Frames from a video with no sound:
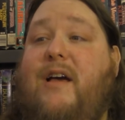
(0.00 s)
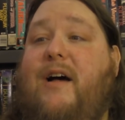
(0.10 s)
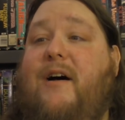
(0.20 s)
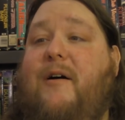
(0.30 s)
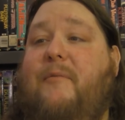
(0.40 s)

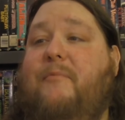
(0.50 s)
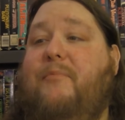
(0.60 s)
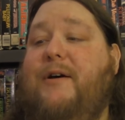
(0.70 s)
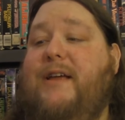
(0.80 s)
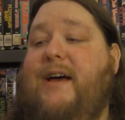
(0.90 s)

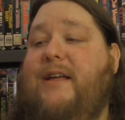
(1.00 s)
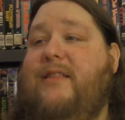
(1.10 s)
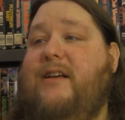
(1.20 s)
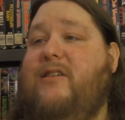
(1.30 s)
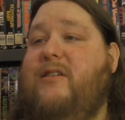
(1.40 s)
But yeah,
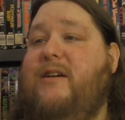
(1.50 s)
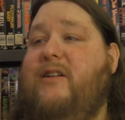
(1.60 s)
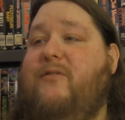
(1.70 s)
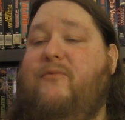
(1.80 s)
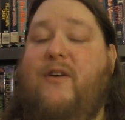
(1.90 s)

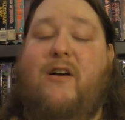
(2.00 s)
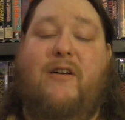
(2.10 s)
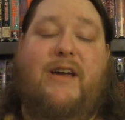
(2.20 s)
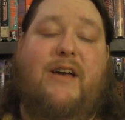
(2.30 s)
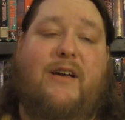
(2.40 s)
it's
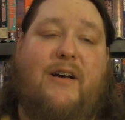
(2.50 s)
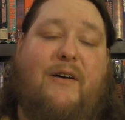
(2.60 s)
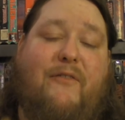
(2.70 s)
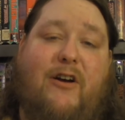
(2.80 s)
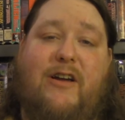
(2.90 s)

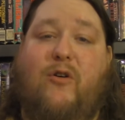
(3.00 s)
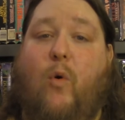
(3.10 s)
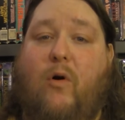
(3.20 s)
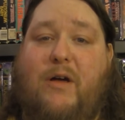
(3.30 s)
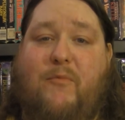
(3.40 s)
a very
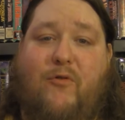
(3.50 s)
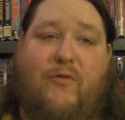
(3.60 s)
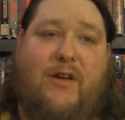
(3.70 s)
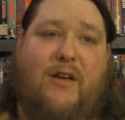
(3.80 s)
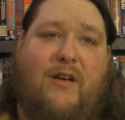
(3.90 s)
gory
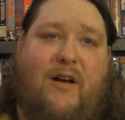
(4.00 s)
movie.